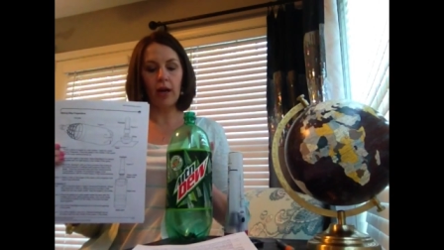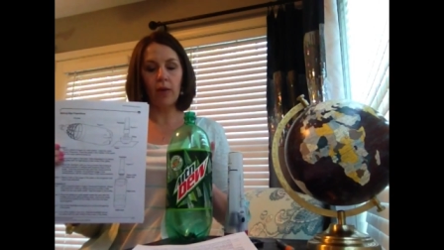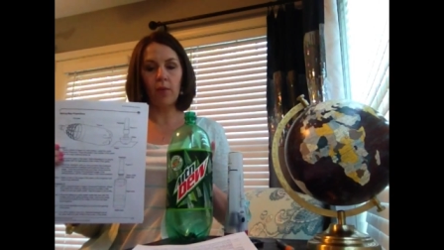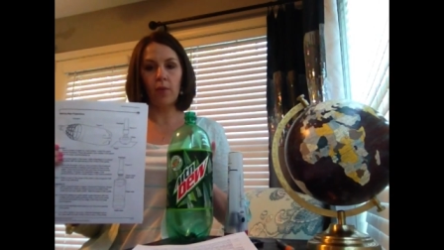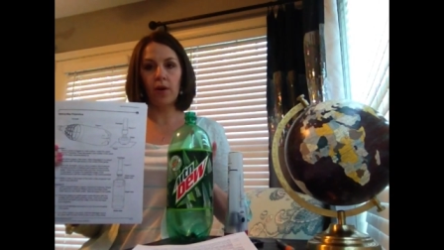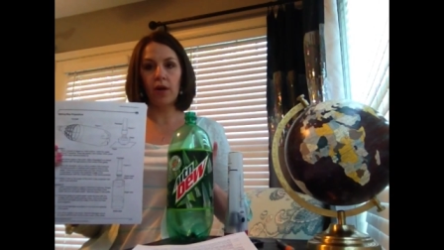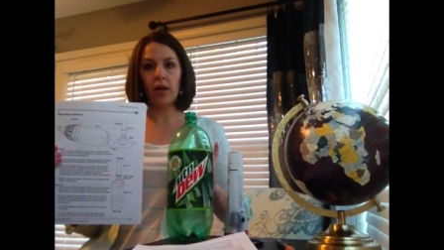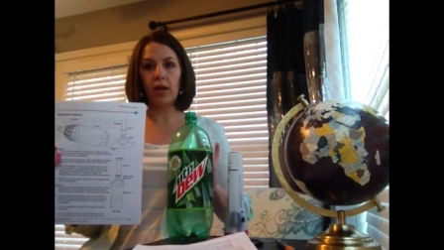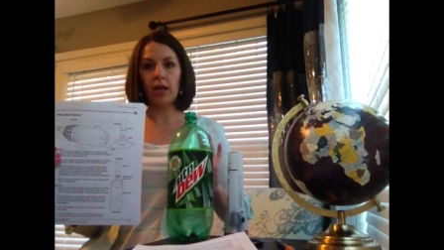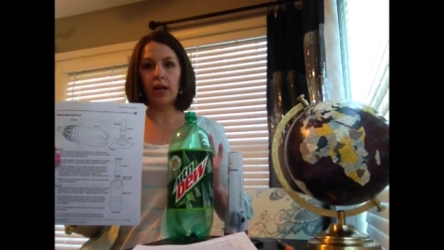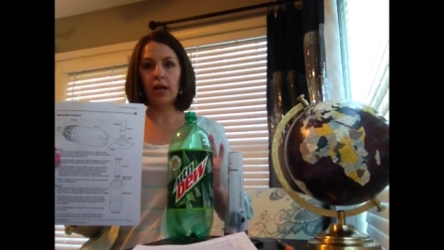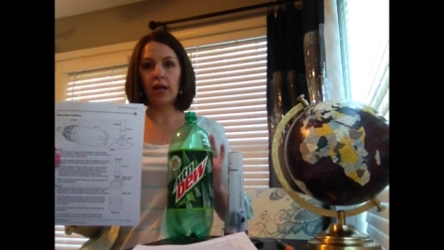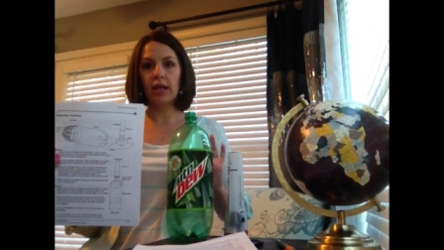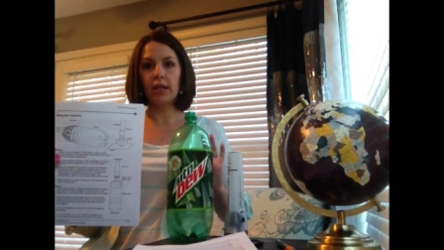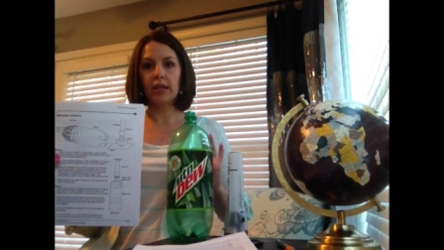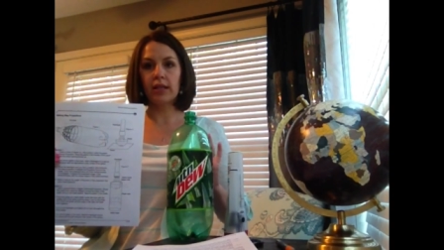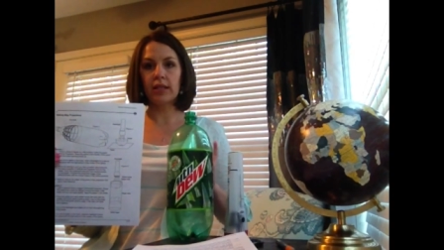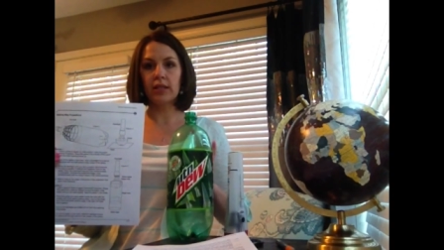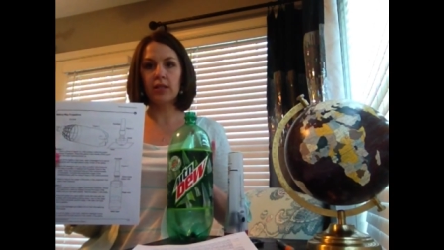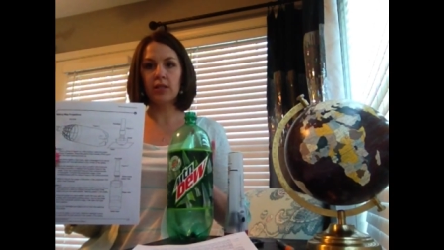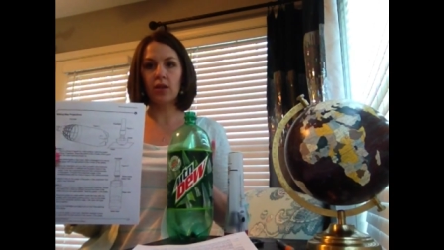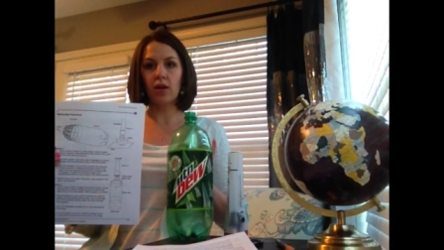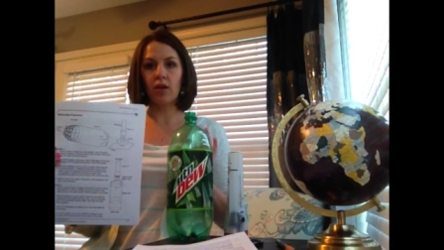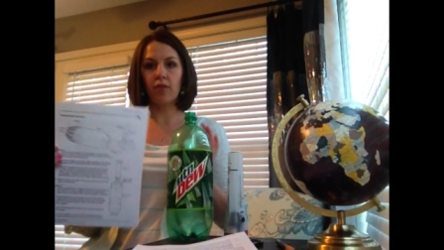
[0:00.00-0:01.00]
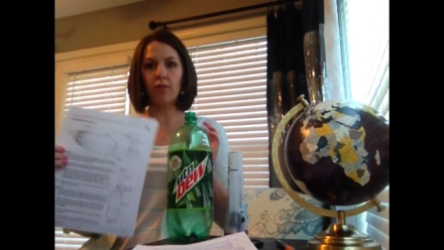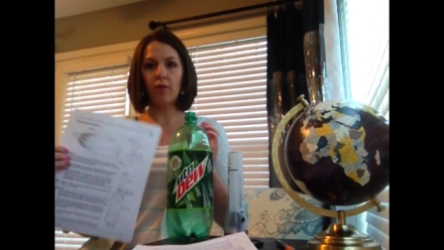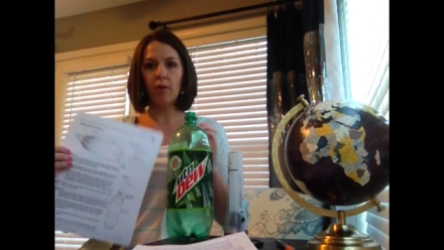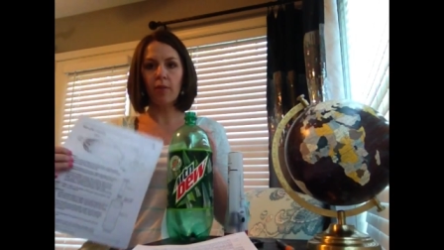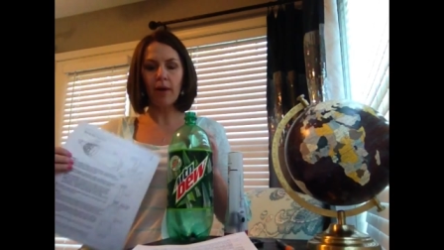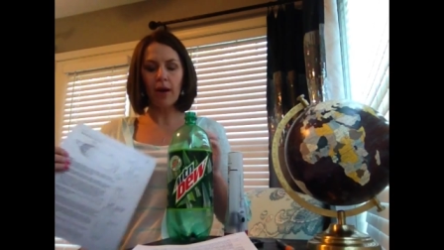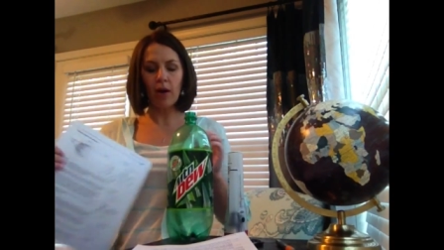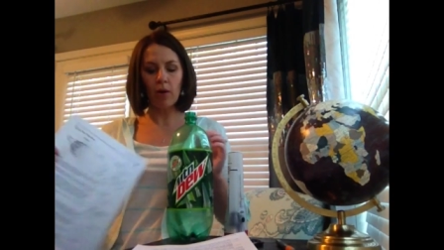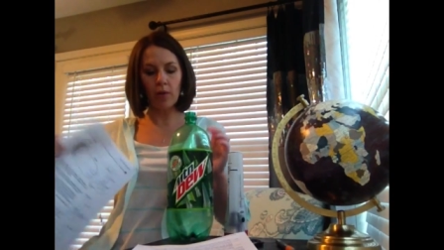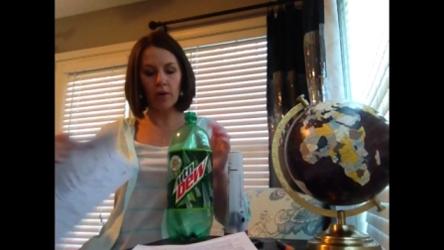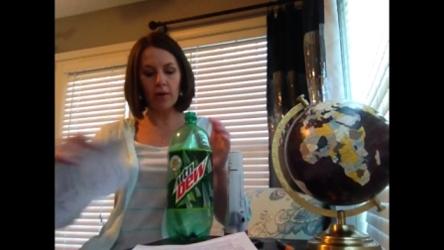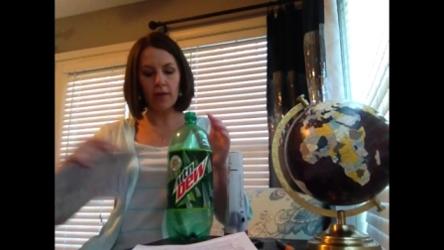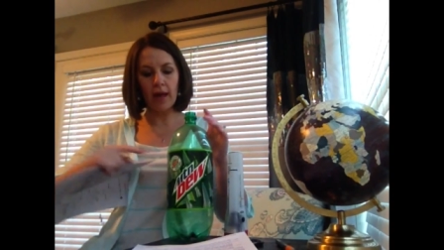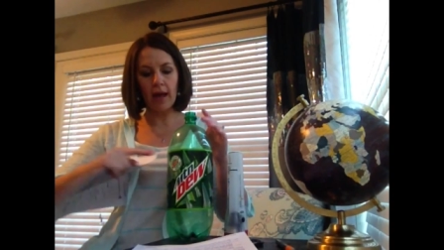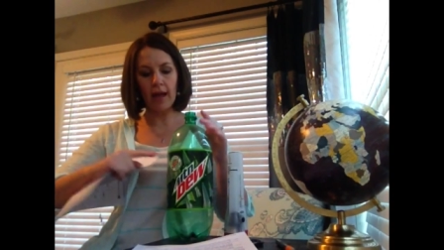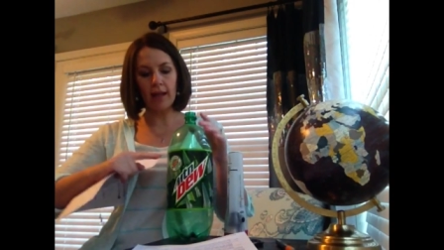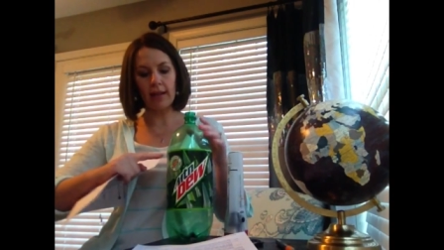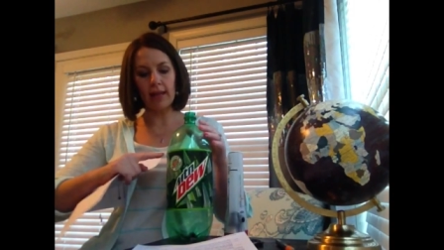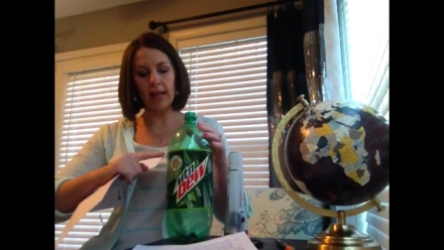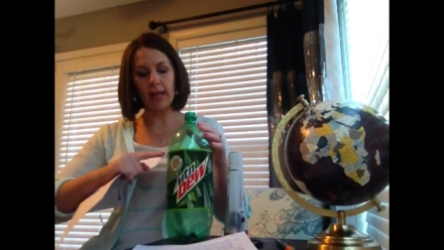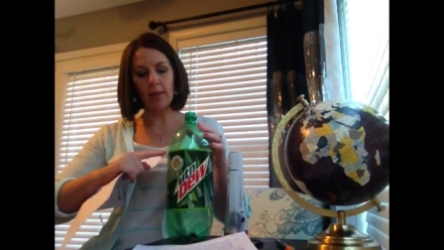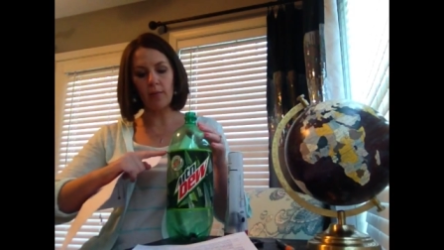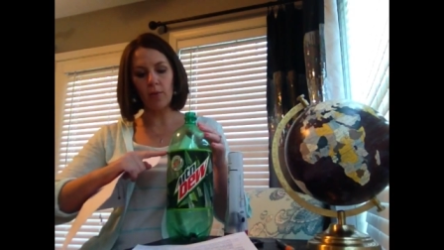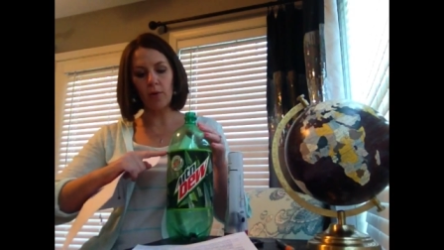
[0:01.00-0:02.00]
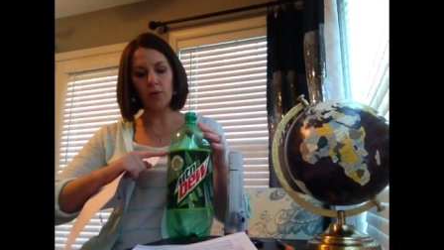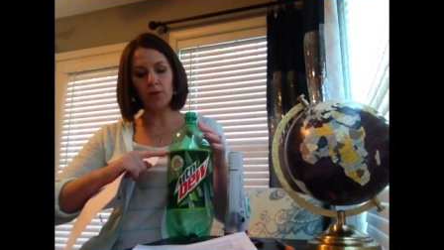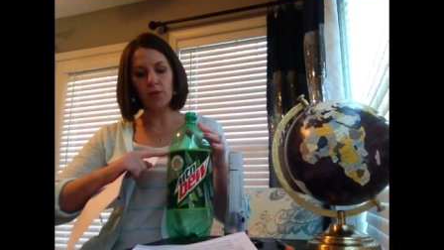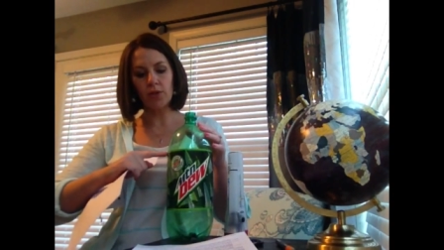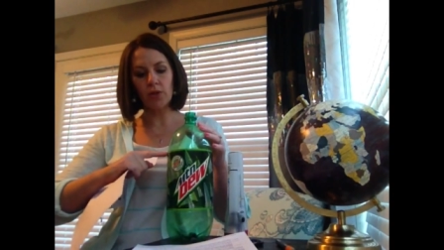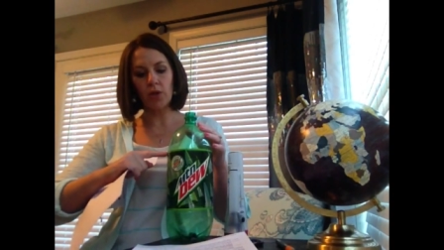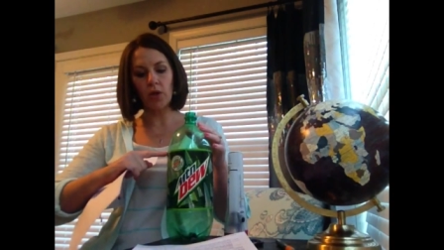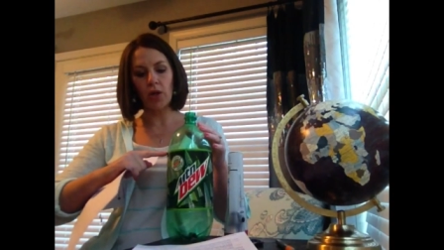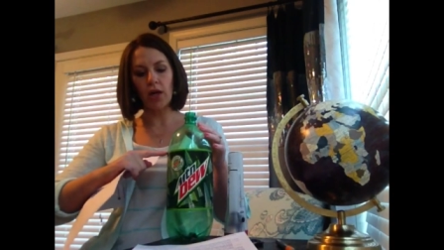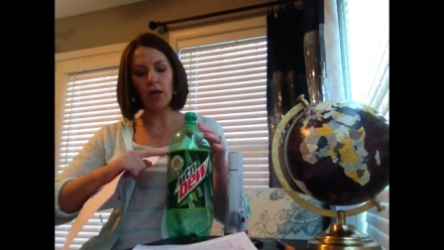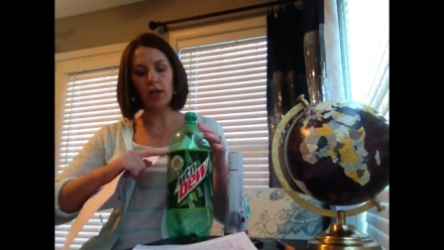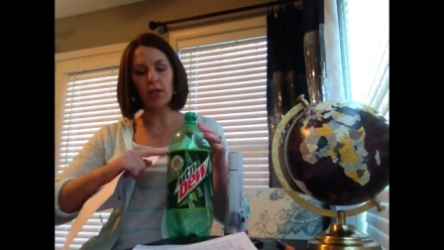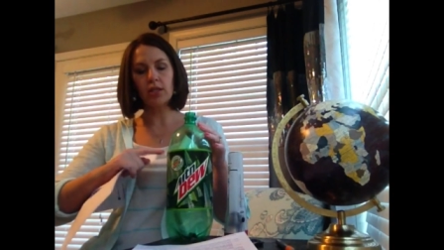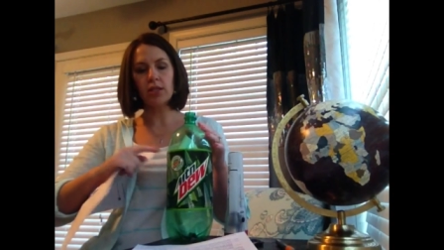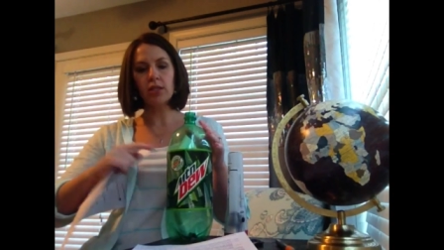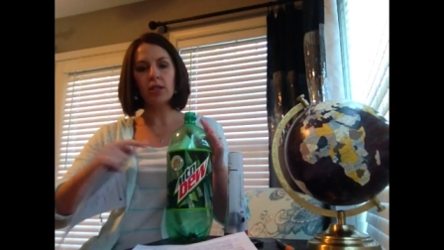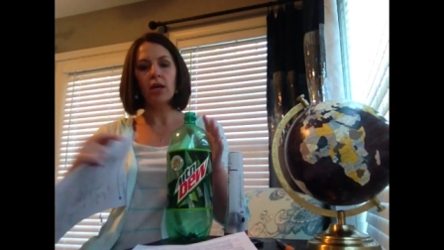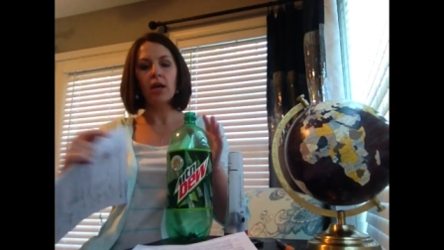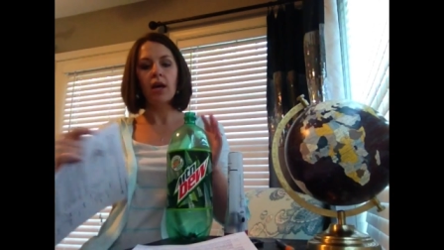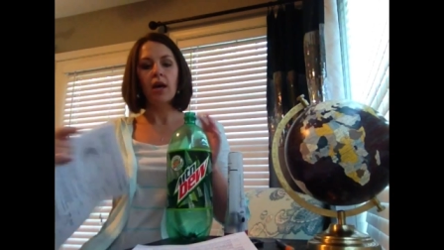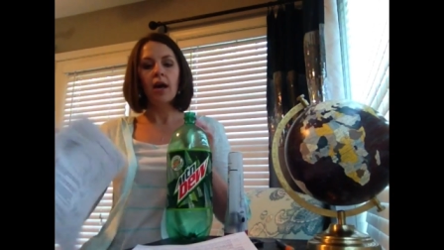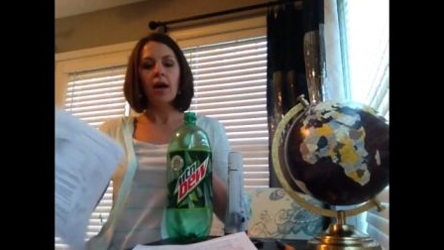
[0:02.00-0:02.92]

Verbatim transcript: and we're going to cut this off about where that label starts.